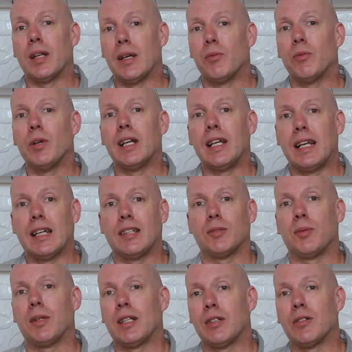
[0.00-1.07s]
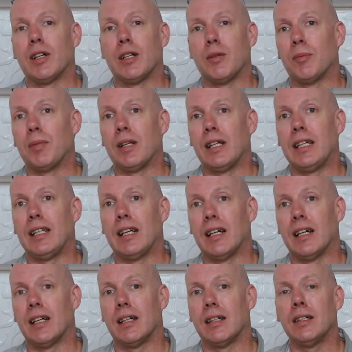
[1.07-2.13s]
It really has been incredibly
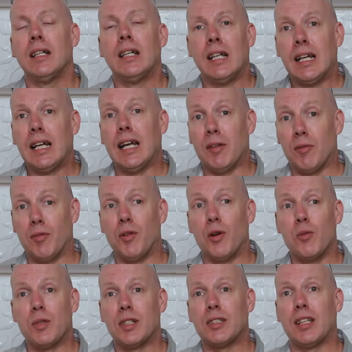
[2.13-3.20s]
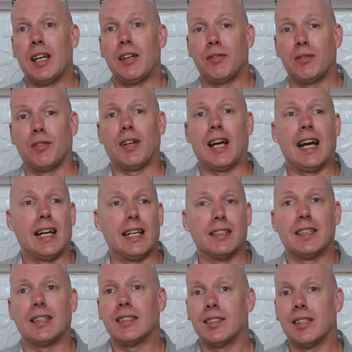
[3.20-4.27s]
informative
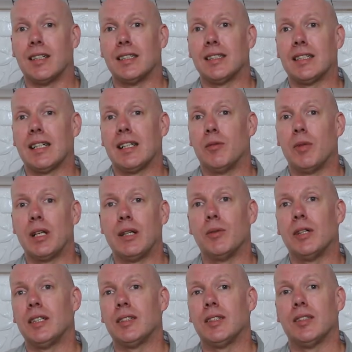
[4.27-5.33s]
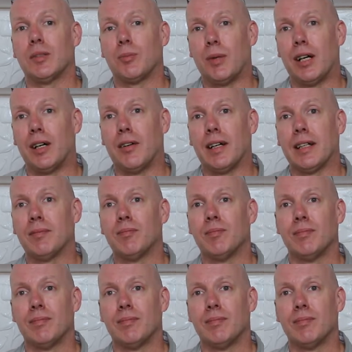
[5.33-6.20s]
and exciting, and in many ways inspiring.